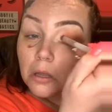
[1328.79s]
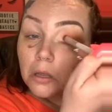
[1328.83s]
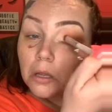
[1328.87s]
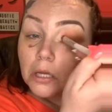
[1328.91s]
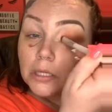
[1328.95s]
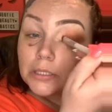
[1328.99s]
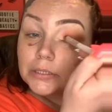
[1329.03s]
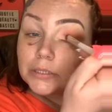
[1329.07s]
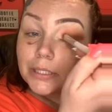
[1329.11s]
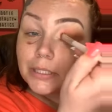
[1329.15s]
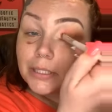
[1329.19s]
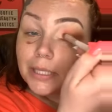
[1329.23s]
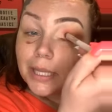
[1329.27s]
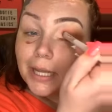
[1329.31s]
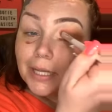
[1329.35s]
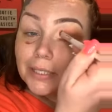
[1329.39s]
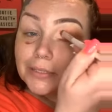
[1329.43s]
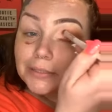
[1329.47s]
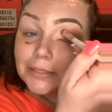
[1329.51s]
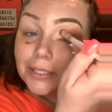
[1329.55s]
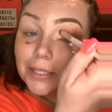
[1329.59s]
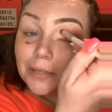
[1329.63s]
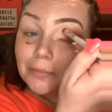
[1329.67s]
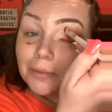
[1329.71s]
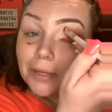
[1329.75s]
Because the
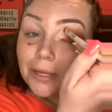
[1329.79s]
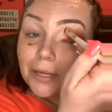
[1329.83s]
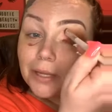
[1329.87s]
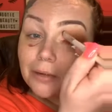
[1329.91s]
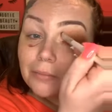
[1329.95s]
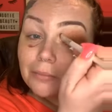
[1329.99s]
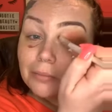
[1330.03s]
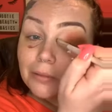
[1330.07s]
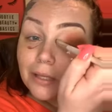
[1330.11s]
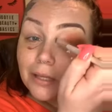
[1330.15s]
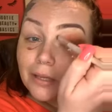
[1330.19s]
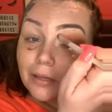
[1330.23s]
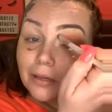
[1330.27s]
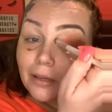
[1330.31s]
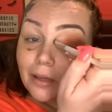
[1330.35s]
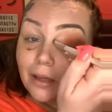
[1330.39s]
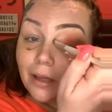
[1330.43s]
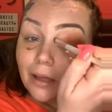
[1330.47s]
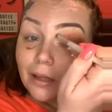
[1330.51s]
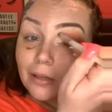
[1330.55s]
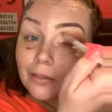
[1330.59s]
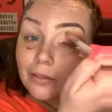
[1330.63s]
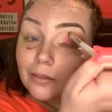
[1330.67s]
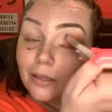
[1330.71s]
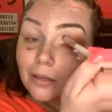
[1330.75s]
last time I had a black
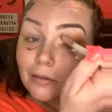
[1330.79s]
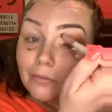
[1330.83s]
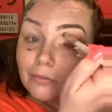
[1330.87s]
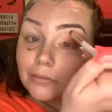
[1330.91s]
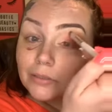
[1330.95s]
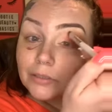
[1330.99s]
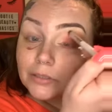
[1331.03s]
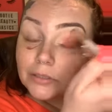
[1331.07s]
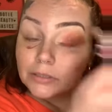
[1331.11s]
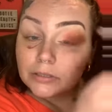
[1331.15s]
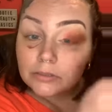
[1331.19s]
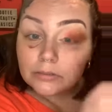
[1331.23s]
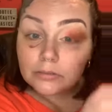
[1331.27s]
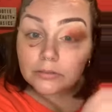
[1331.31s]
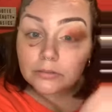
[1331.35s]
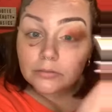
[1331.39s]
eye, I think was,